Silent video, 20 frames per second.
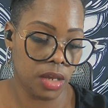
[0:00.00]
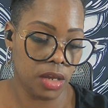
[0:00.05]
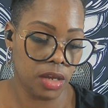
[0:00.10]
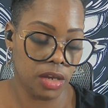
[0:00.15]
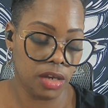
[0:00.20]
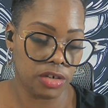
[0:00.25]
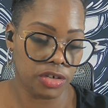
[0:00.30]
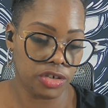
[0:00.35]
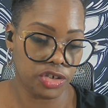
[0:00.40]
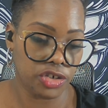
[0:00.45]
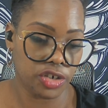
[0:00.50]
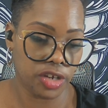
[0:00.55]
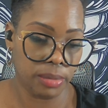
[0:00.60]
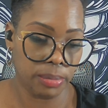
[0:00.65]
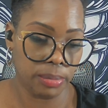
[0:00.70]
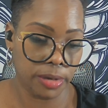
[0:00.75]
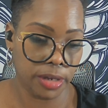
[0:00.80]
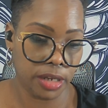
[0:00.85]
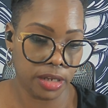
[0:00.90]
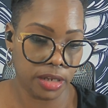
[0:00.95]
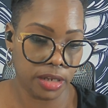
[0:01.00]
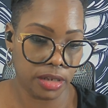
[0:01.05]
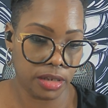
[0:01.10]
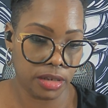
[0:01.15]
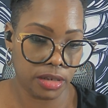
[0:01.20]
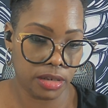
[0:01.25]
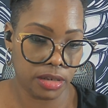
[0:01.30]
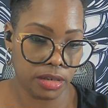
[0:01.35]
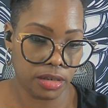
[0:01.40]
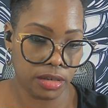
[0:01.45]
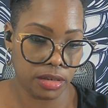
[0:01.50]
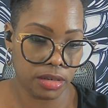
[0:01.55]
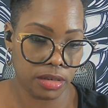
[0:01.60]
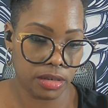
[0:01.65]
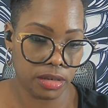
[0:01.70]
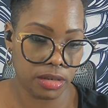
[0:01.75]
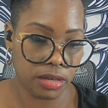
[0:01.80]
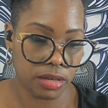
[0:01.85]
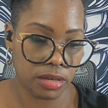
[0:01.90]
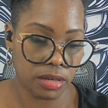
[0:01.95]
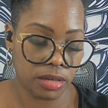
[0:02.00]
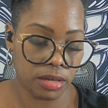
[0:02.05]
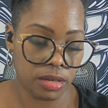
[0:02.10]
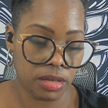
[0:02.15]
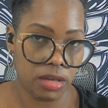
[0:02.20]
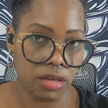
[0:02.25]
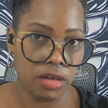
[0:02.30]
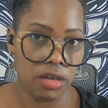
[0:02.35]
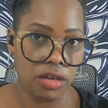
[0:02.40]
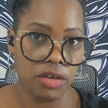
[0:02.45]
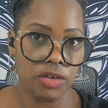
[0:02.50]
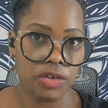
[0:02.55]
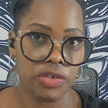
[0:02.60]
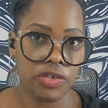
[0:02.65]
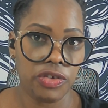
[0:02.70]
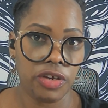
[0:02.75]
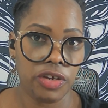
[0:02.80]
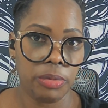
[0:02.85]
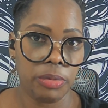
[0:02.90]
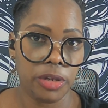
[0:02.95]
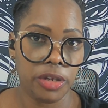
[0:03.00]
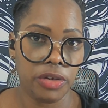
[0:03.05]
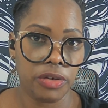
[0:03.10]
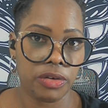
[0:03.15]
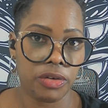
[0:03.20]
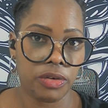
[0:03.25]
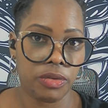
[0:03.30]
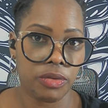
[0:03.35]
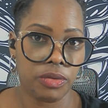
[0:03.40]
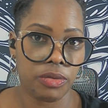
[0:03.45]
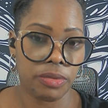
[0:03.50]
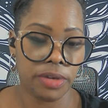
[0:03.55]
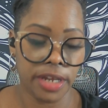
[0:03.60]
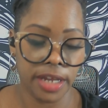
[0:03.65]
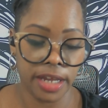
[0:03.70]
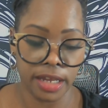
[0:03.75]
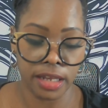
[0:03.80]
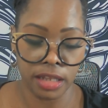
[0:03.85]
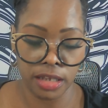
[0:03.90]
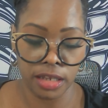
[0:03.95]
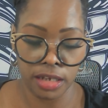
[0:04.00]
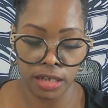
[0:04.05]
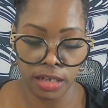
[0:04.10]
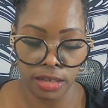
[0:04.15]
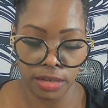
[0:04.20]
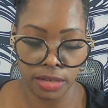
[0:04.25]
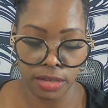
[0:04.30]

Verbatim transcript: You're shaping, you're shaping your own reality.